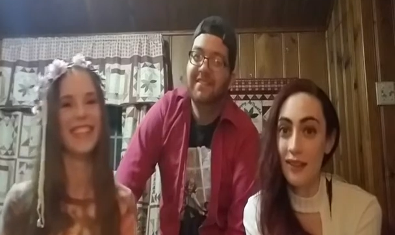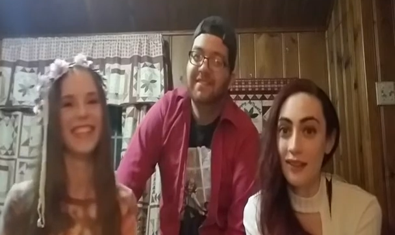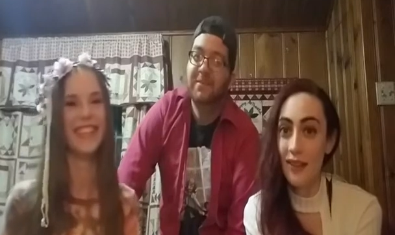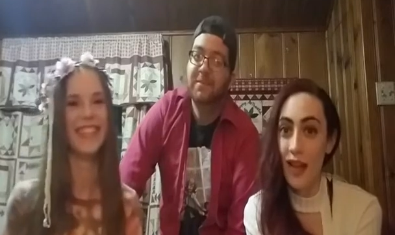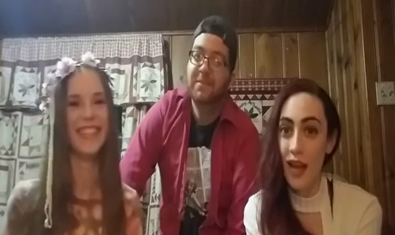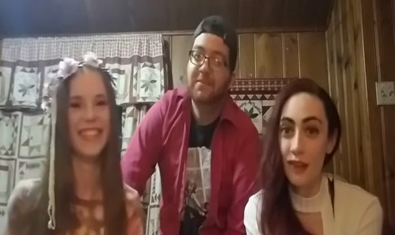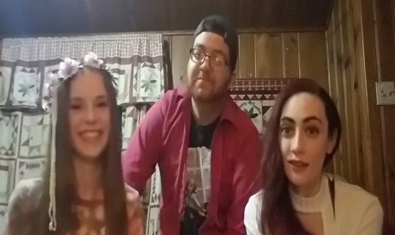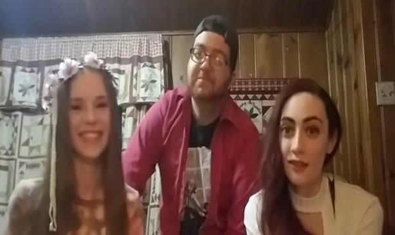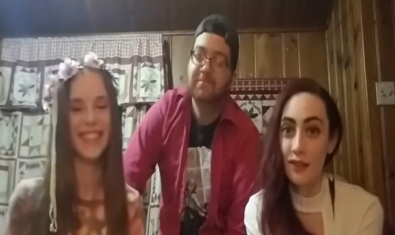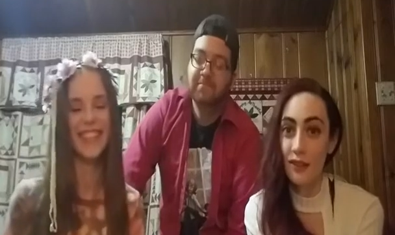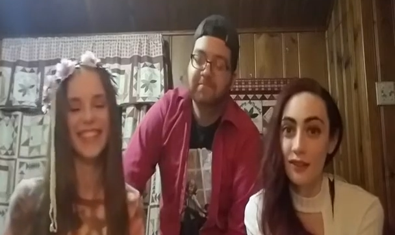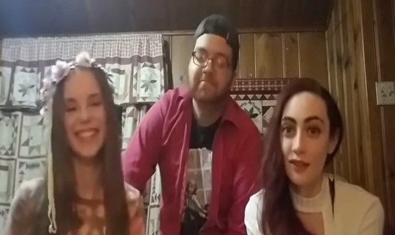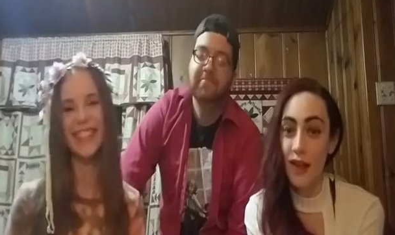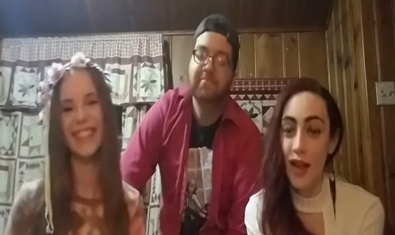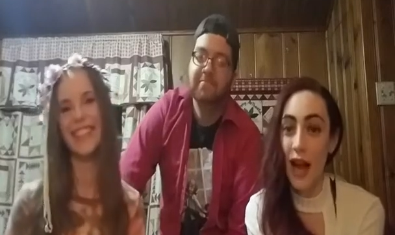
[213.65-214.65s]
Speaker 1: yes.
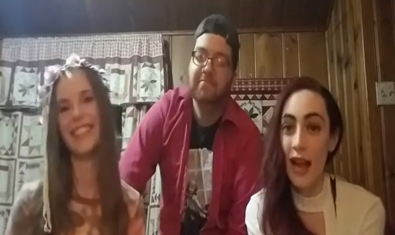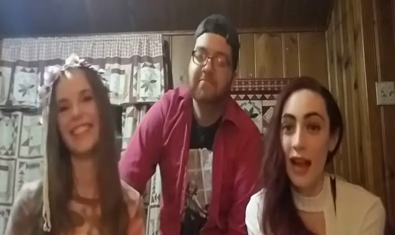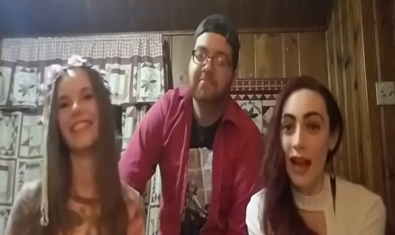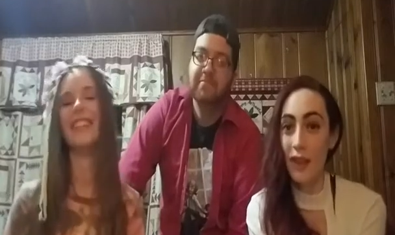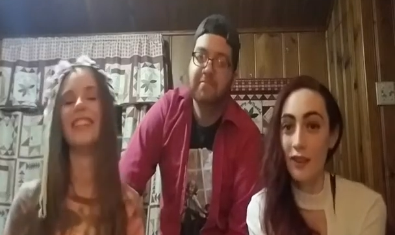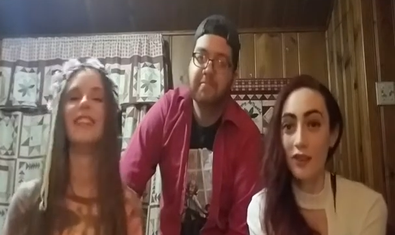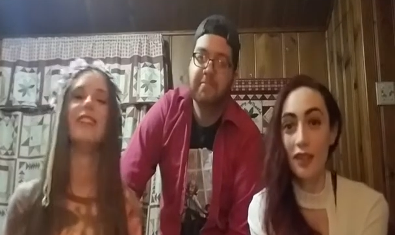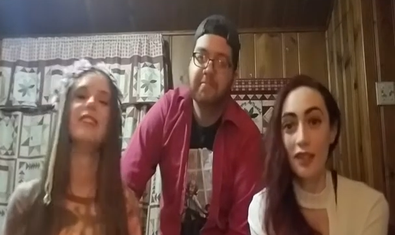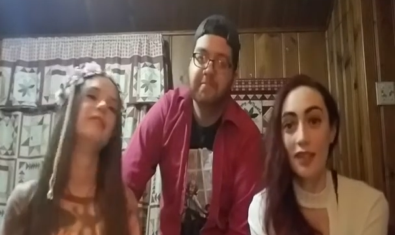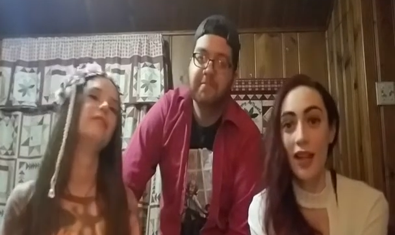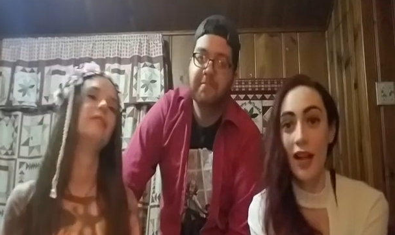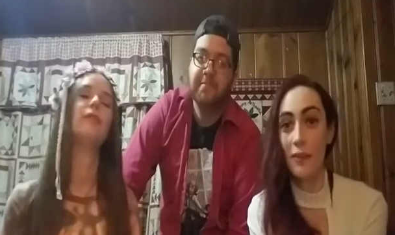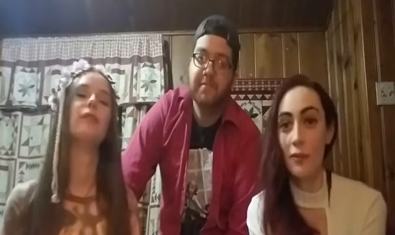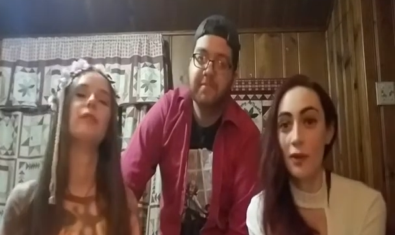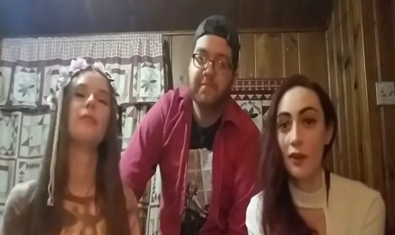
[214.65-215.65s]
I actually
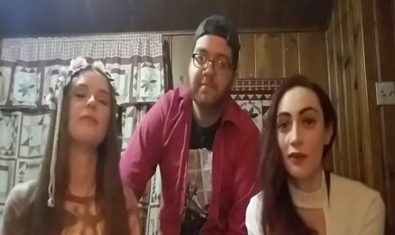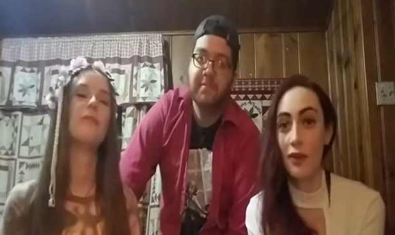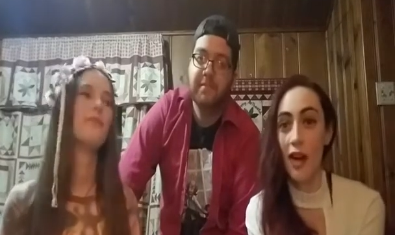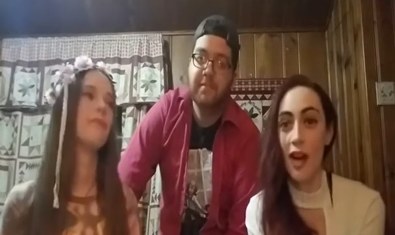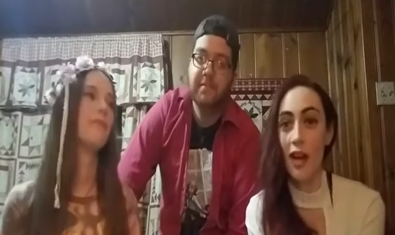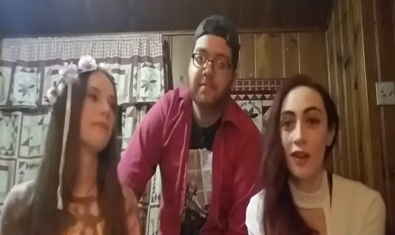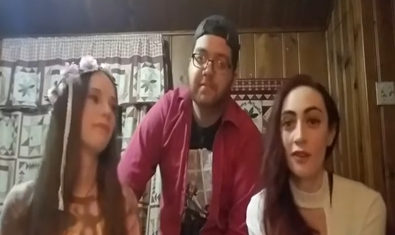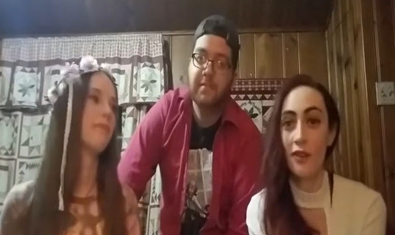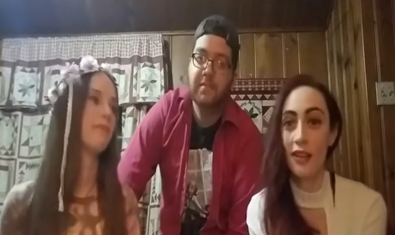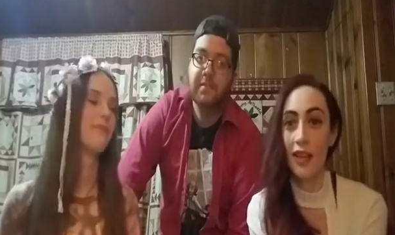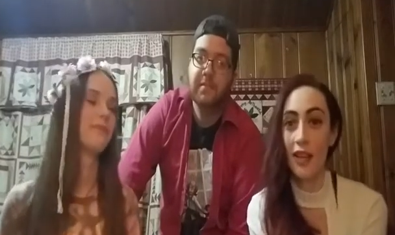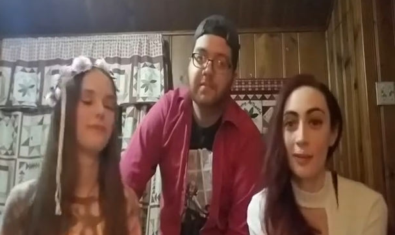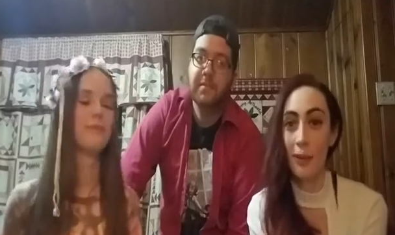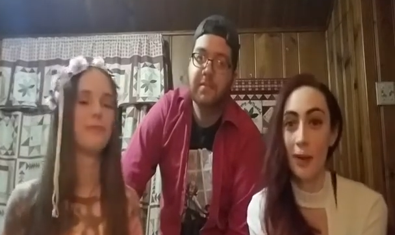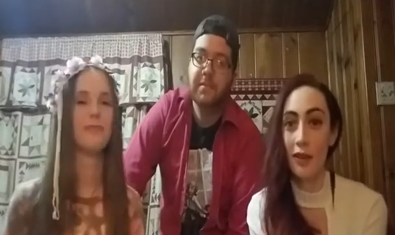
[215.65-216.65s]
climbed over Ano to
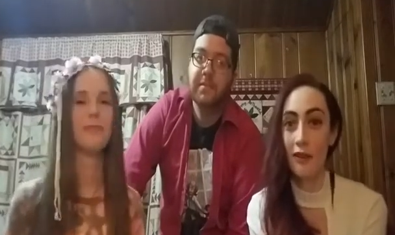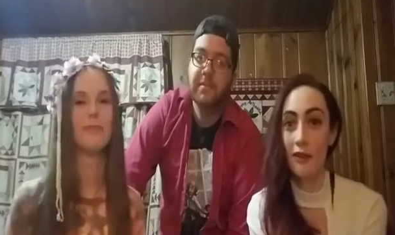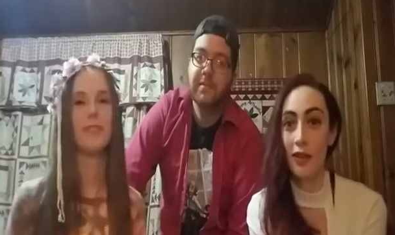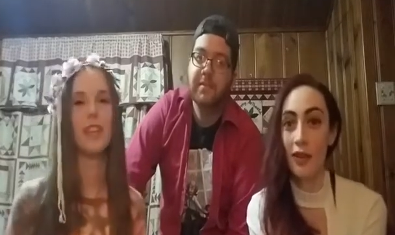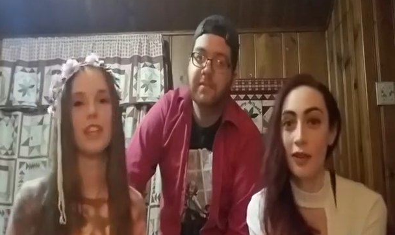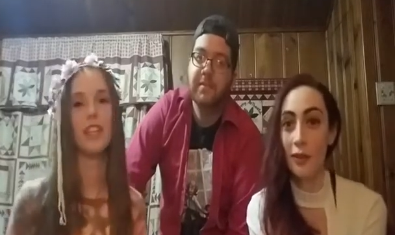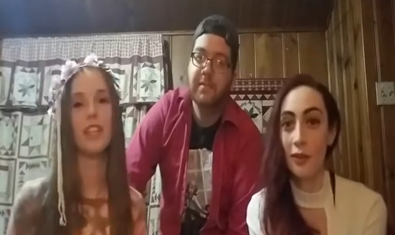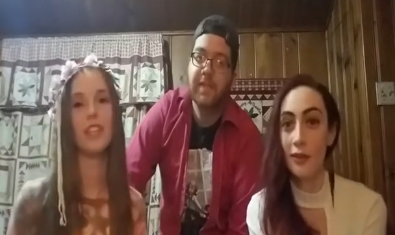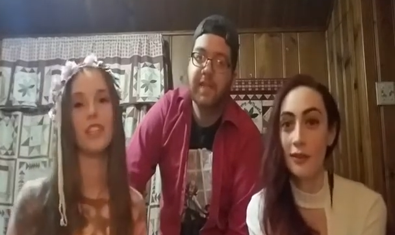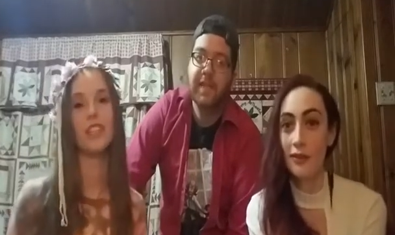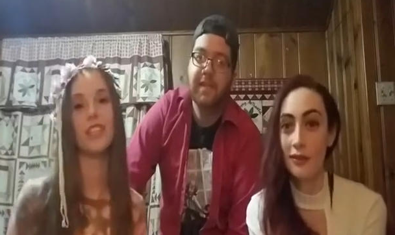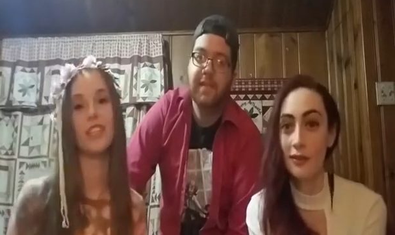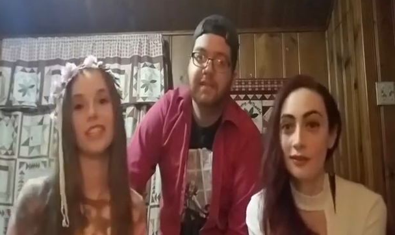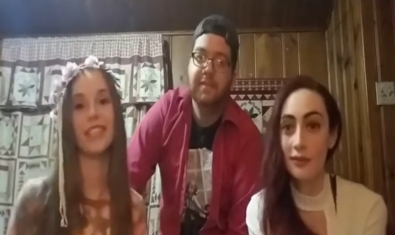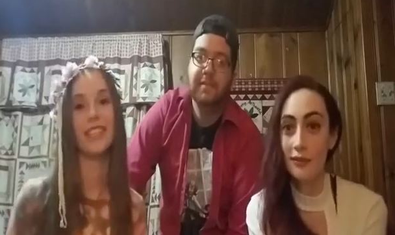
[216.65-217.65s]
get a better view.
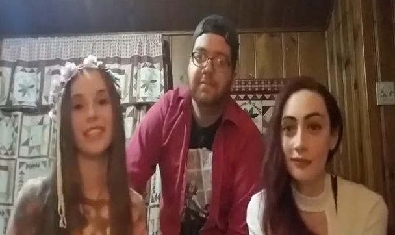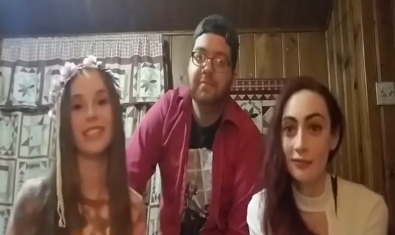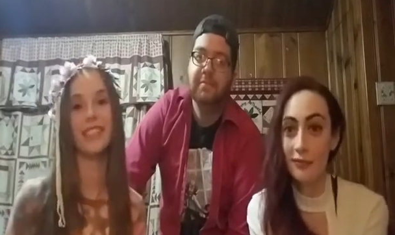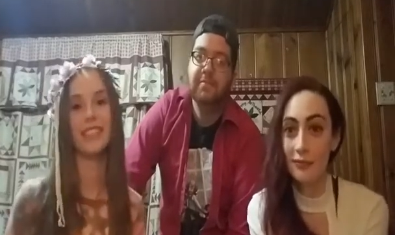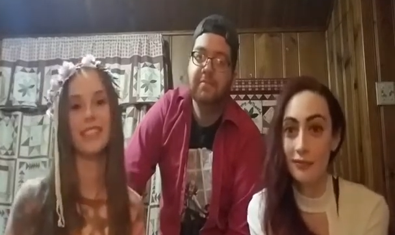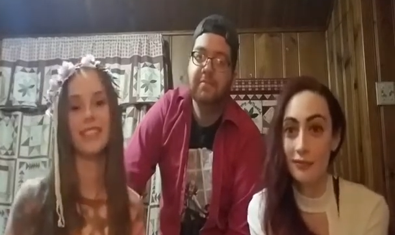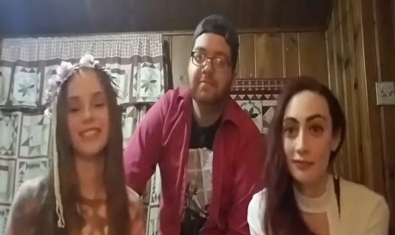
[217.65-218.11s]
She did.